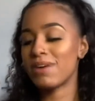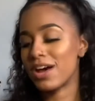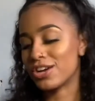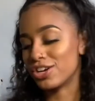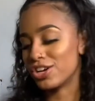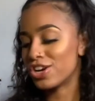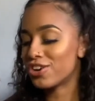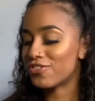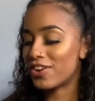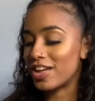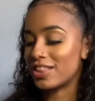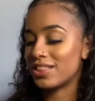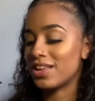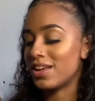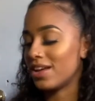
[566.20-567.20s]
my girl
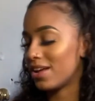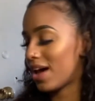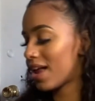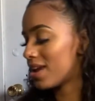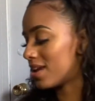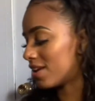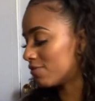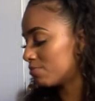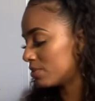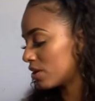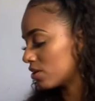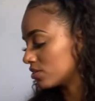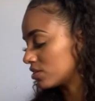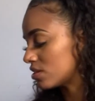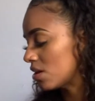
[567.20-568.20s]
right there. I love
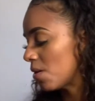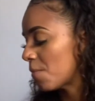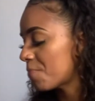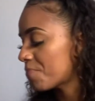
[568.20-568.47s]
Beyonce.